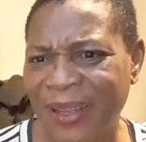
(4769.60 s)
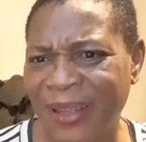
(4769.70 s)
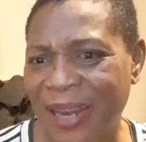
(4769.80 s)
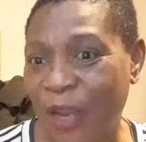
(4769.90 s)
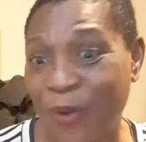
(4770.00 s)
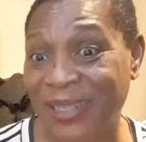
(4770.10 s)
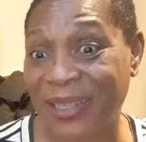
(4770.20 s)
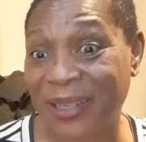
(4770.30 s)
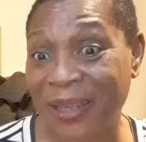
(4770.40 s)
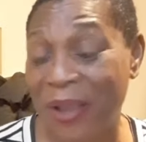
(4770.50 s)
like what I
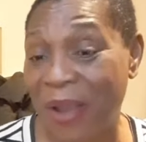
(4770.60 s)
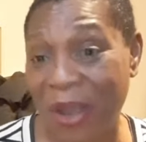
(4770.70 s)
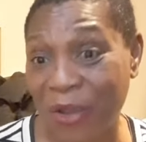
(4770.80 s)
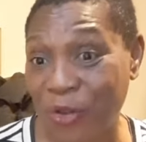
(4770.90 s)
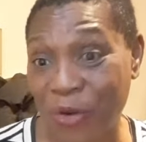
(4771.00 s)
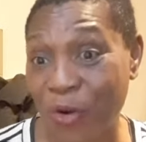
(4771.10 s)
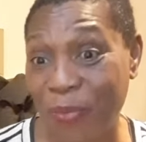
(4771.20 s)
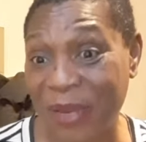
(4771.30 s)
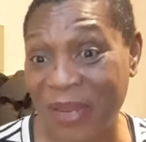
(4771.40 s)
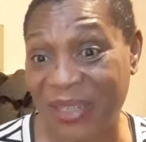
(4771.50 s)
say, you don't go
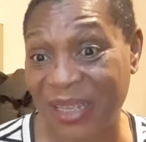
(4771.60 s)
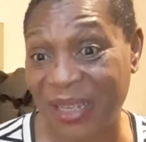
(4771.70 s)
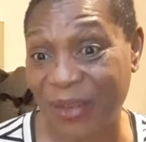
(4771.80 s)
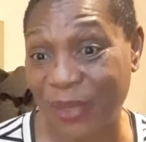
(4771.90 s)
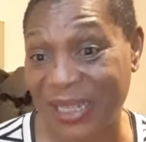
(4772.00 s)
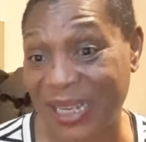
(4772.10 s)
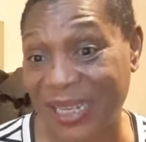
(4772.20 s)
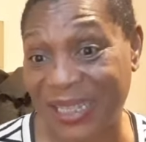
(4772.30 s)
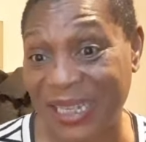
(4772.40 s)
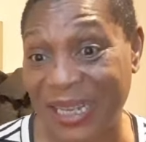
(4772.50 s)
believe say what I
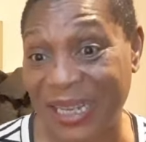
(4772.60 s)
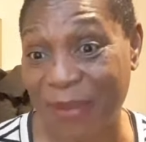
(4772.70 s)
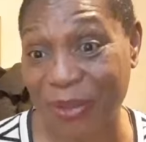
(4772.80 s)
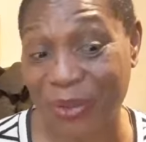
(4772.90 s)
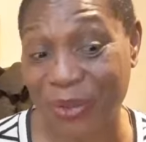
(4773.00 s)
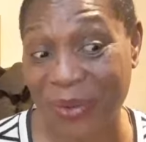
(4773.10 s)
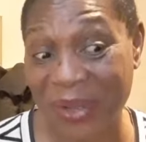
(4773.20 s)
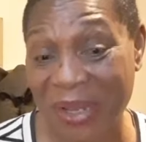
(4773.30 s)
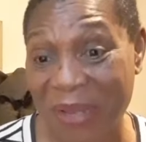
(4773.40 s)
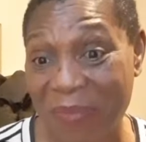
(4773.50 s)
think about, so
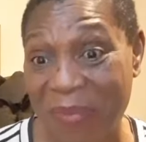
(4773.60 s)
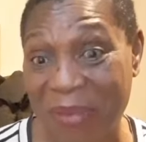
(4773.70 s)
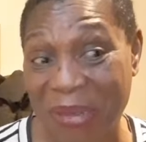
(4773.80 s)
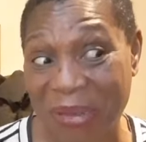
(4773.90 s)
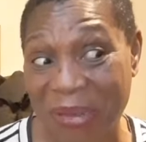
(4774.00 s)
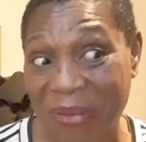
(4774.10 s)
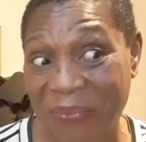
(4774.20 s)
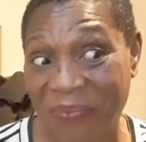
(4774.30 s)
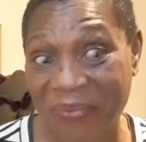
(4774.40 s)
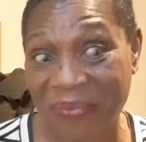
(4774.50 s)
maybe
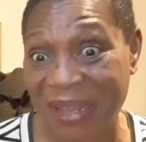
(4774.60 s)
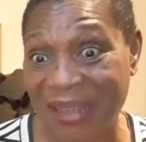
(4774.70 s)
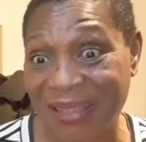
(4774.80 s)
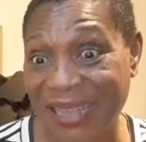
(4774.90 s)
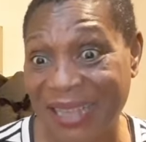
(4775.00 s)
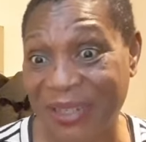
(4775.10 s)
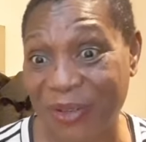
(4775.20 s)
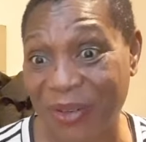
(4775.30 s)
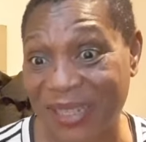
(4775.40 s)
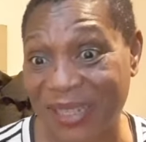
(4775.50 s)
$30
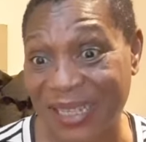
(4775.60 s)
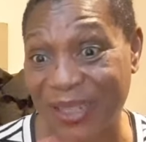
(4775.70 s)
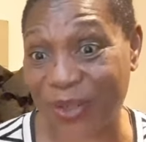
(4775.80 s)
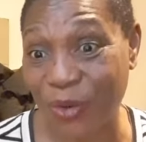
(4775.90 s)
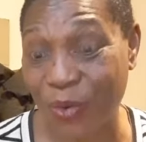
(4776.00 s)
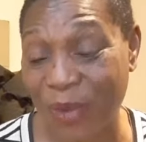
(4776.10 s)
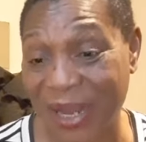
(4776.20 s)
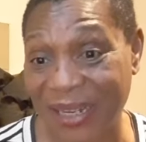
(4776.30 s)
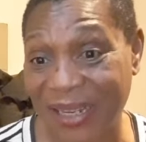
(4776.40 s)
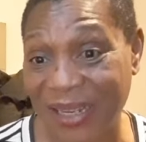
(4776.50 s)
can install one.
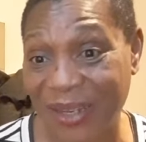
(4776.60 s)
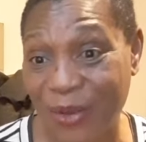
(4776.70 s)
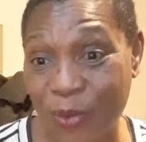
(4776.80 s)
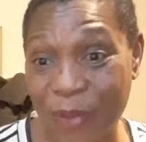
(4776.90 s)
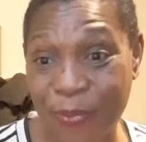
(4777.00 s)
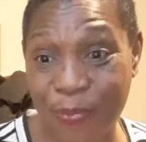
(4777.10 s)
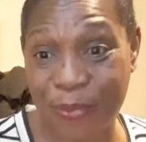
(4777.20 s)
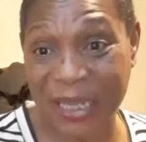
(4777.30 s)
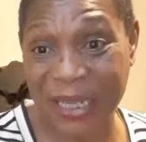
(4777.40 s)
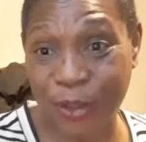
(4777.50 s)
We
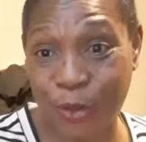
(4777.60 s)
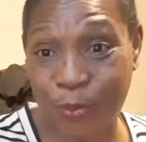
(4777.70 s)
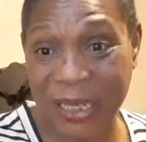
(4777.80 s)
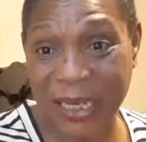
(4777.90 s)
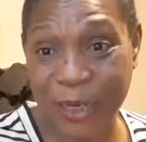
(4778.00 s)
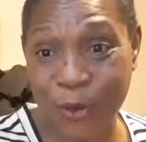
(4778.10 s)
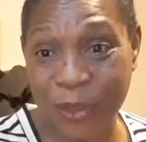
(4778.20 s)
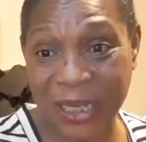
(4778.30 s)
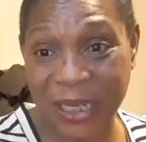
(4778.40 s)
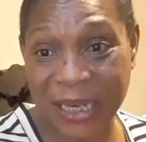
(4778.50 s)
picking a good
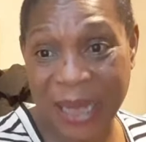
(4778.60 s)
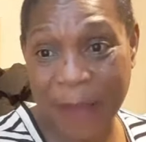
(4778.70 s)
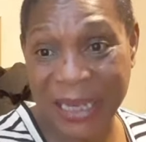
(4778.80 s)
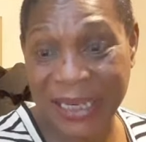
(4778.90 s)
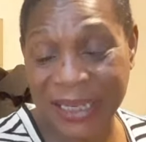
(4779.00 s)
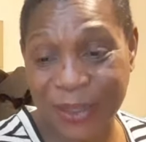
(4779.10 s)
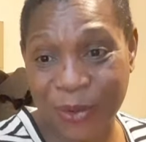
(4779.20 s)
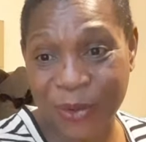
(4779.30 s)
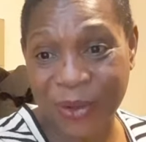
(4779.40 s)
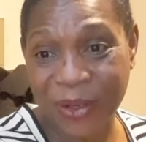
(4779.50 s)
day na bed, you
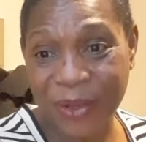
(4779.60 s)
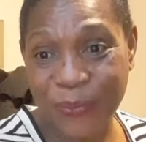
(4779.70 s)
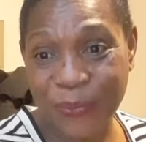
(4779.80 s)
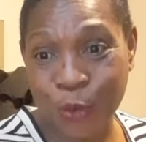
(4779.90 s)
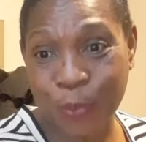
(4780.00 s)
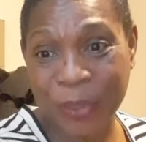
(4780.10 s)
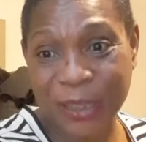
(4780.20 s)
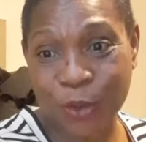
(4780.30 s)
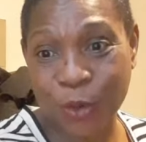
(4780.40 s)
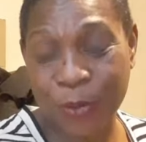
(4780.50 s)
know, 2 picking
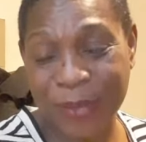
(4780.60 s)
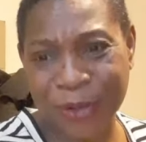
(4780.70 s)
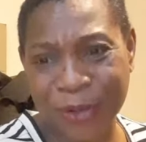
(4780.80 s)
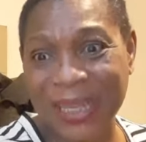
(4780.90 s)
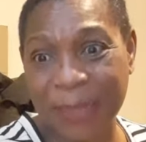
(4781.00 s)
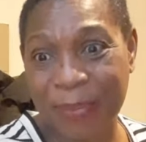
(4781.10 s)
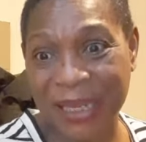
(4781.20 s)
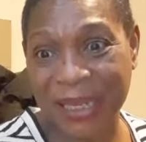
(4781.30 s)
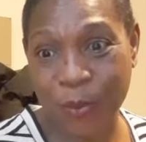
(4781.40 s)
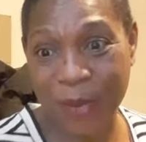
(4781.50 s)
to a bed or 3
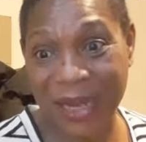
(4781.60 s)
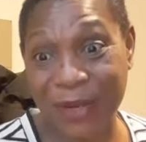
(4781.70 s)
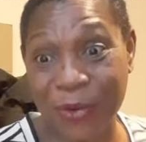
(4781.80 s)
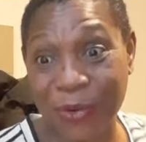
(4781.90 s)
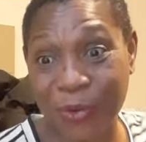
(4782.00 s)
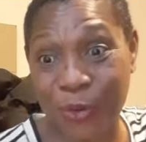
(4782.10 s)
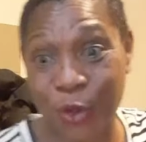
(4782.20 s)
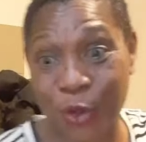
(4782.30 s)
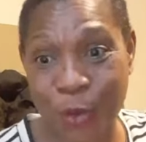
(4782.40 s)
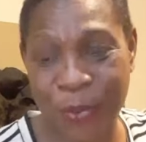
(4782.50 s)
picking, 1 day down, 2 day up.